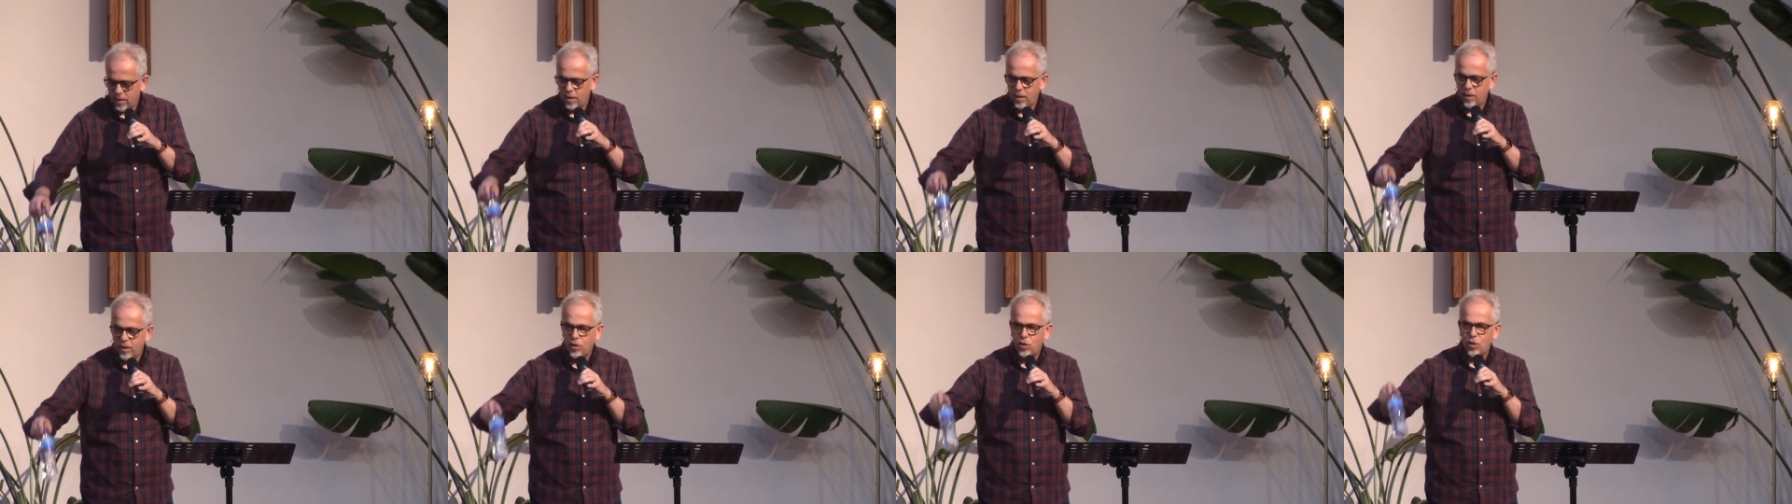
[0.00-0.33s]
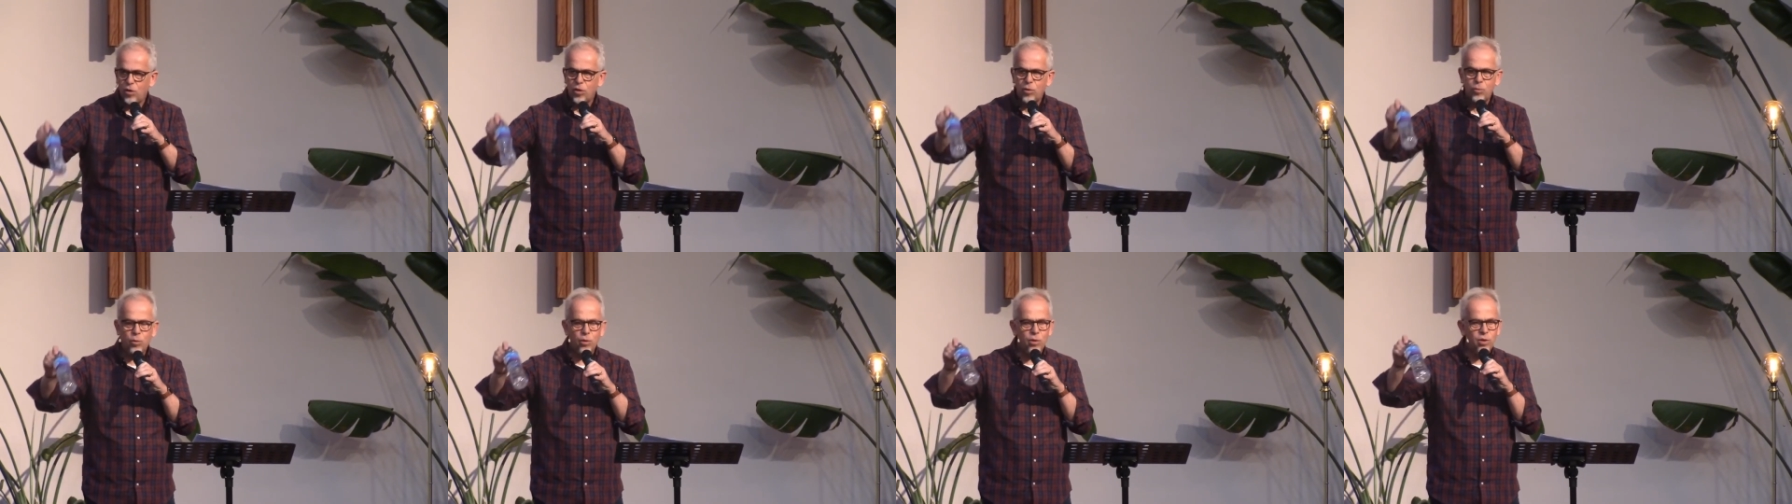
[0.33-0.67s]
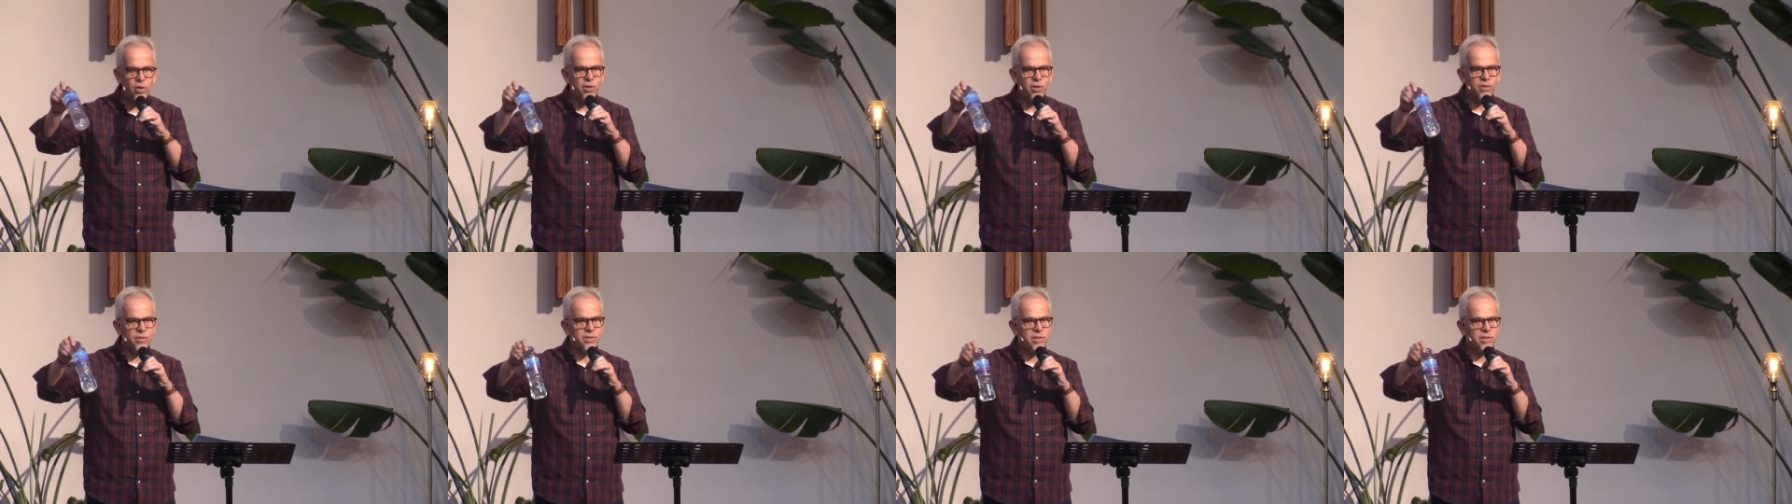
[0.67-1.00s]
And God will
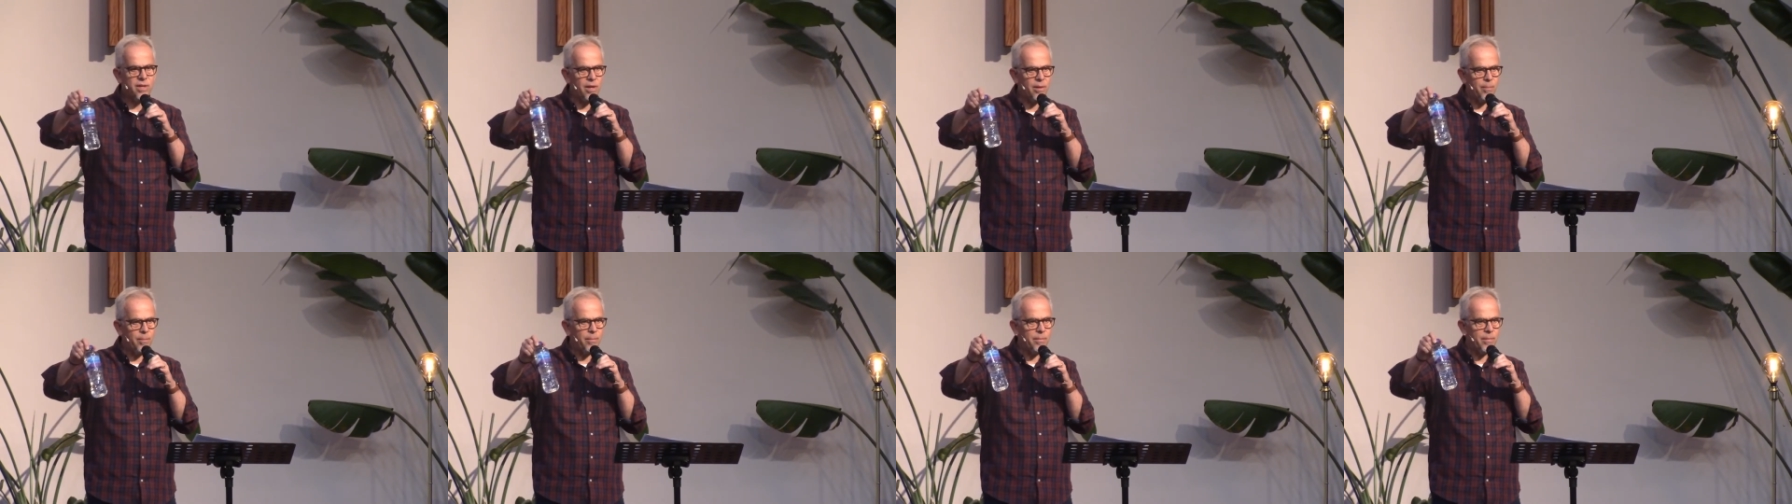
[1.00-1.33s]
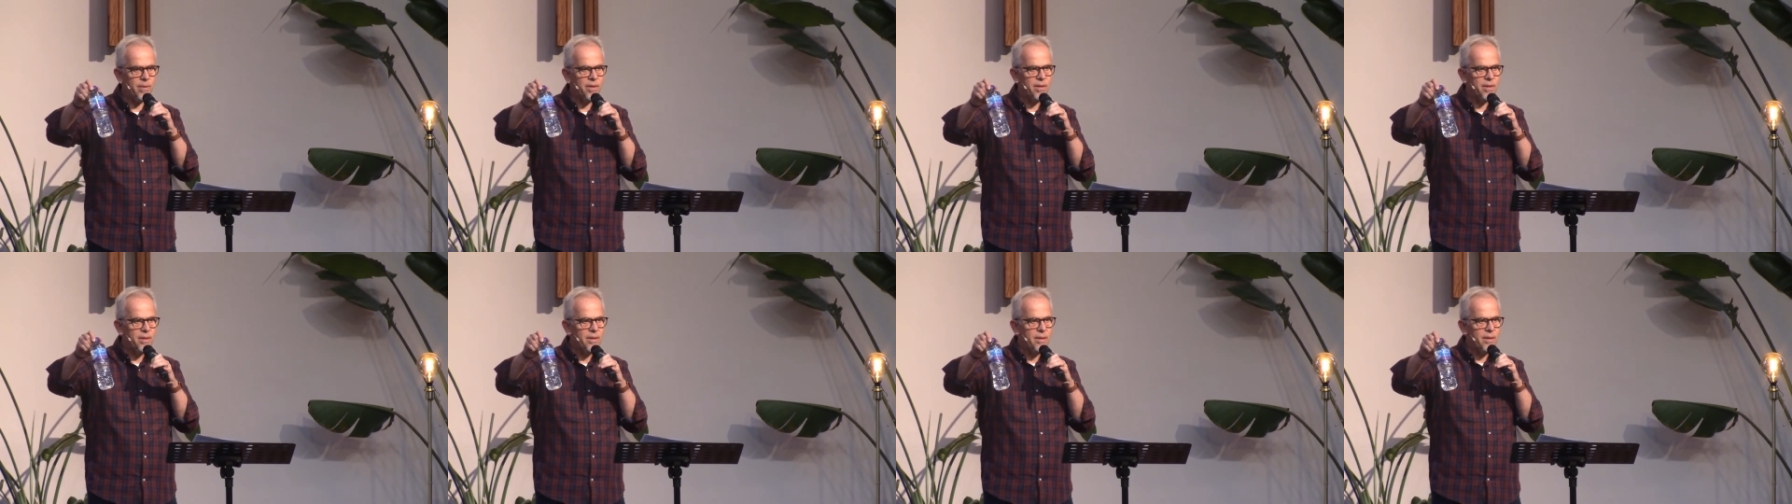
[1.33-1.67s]
look at some,